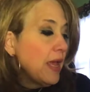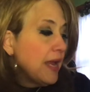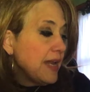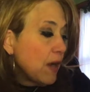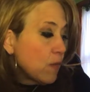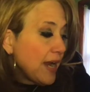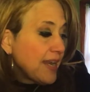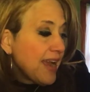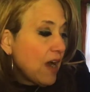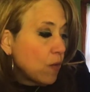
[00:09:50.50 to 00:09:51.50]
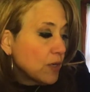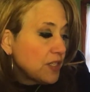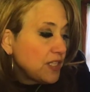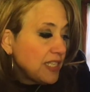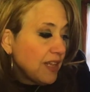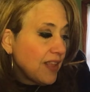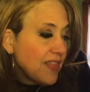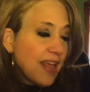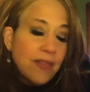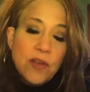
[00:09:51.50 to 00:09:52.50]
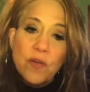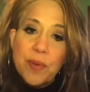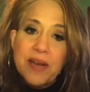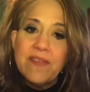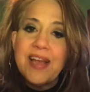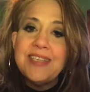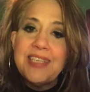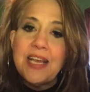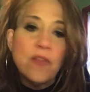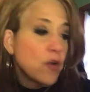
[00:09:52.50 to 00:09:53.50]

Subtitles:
Now, right now, we're still in that little bit of idea.